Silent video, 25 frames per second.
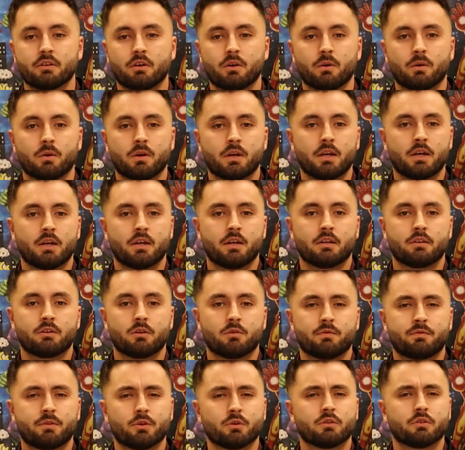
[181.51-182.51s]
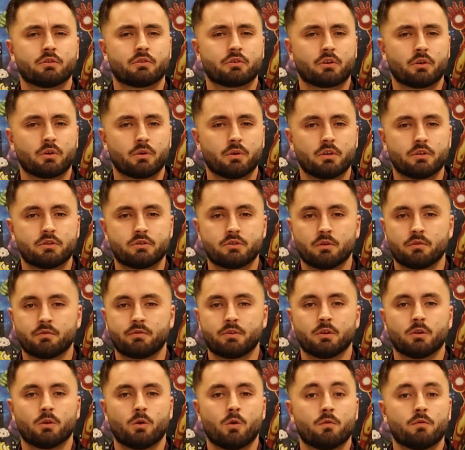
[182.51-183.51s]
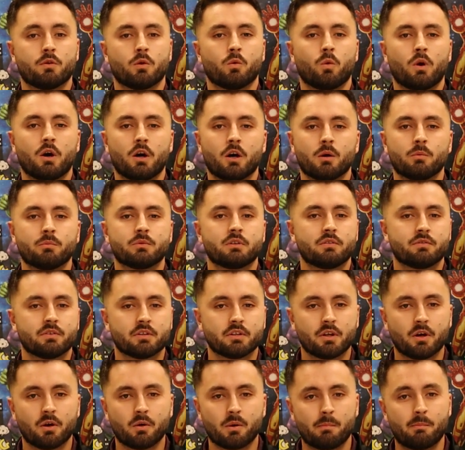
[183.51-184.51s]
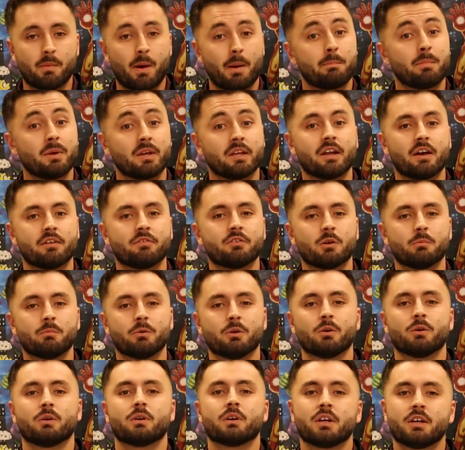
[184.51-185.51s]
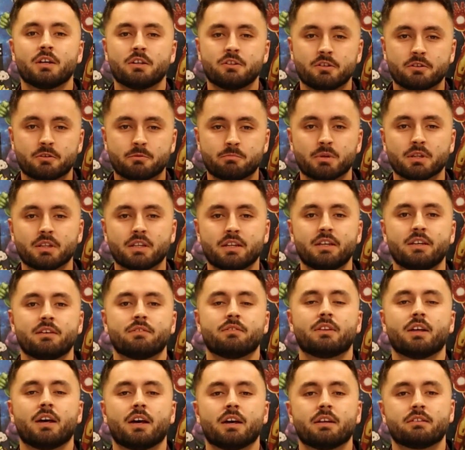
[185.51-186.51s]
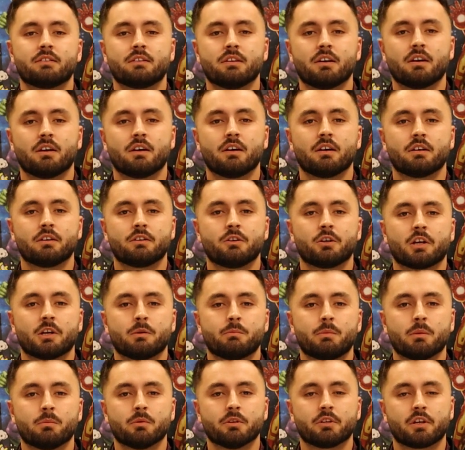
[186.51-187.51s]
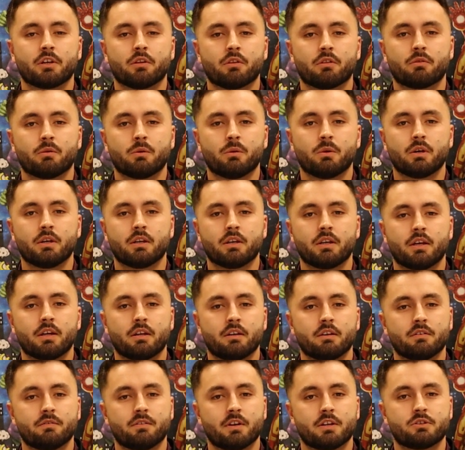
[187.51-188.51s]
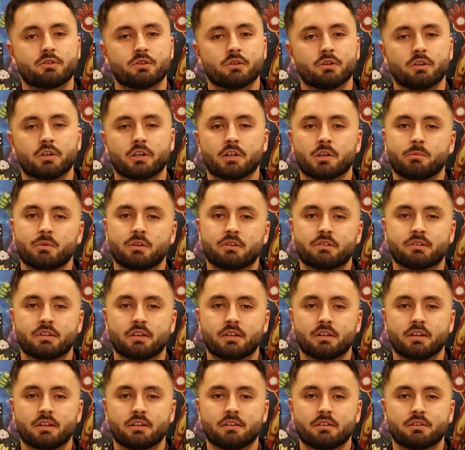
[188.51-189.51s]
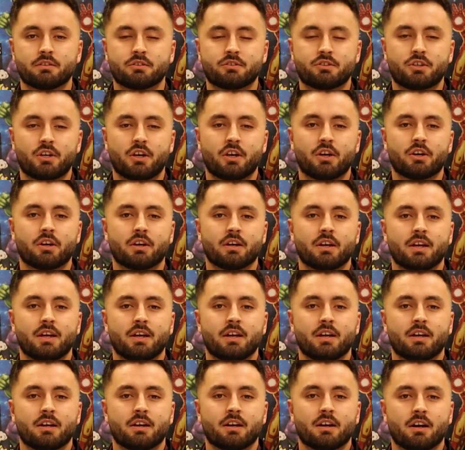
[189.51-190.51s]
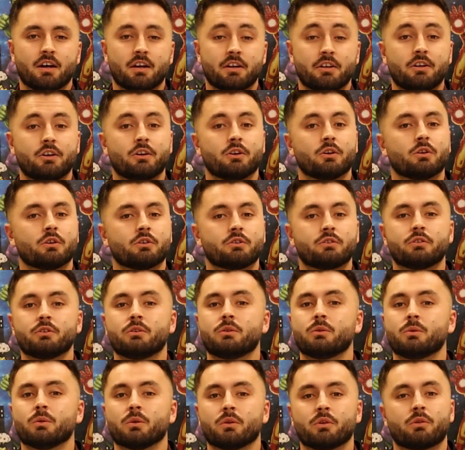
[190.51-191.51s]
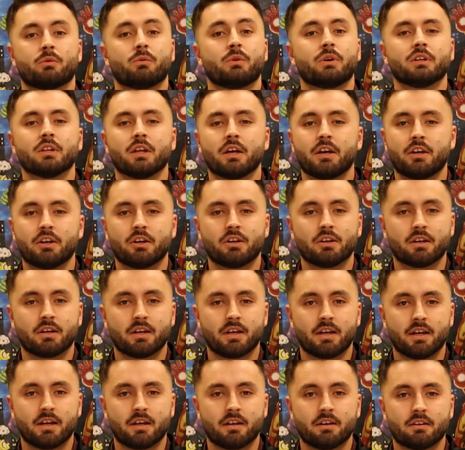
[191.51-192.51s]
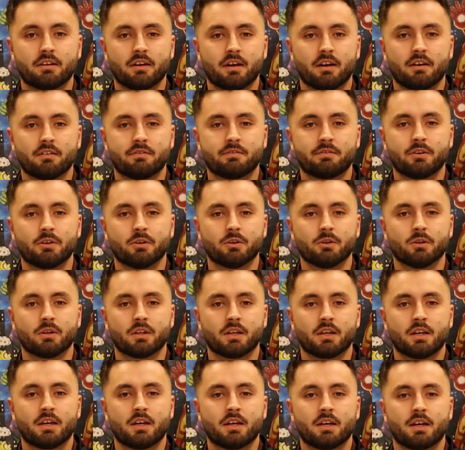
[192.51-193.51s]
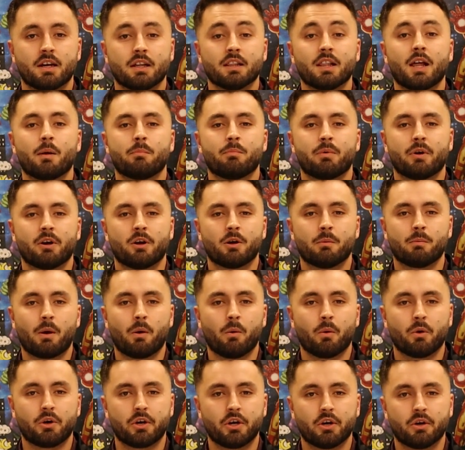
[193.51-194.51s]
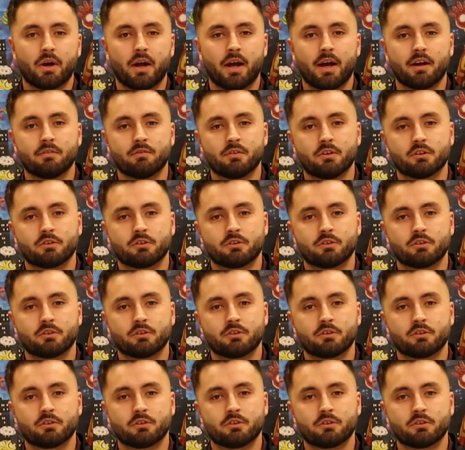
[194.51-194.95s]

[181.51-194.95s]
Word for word: so don't feel discouraged, don't feel overwhelmed, even though it might be inevitable. Just believe that uh, you're going to be able to get through it, and eventually you're going to be sitting in this chair uh, a year or two or three later and uh, feel a lot better about where you're at